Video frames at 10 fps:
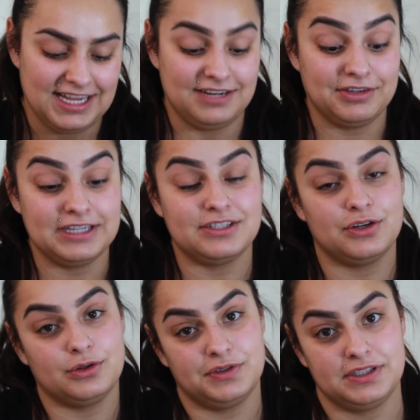And if you guys don't
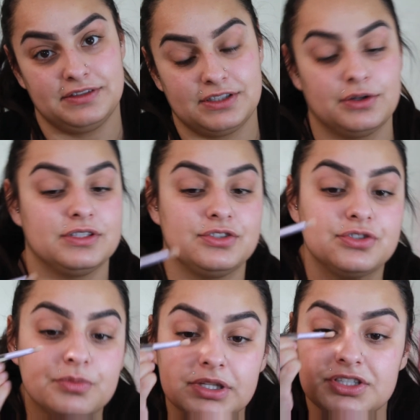know who Stevie Stone is, you
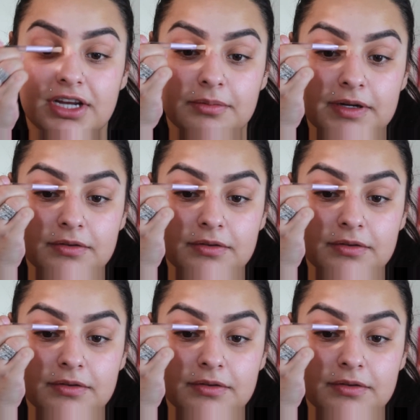should really check him